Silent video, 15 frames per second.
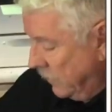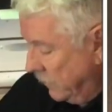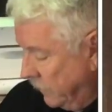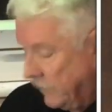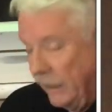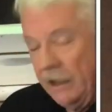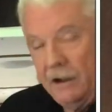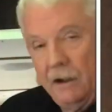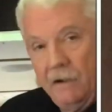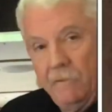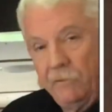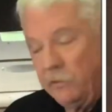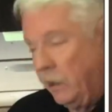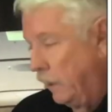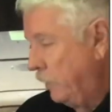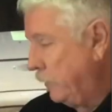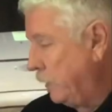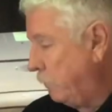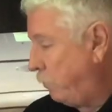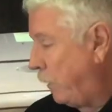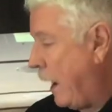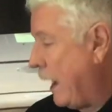that
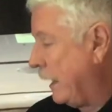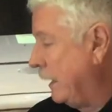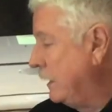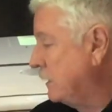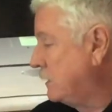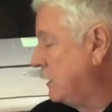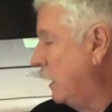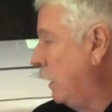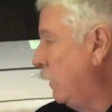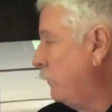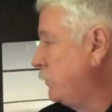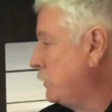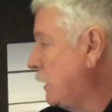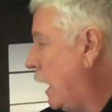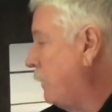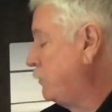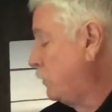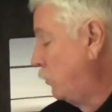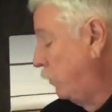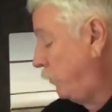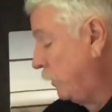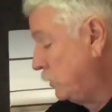the bracket itself stops the
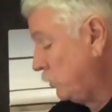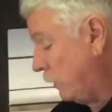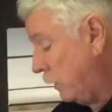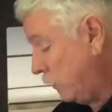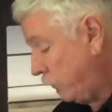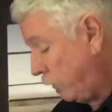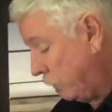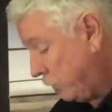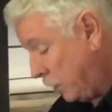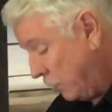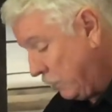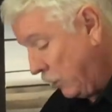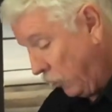refrigerator from coming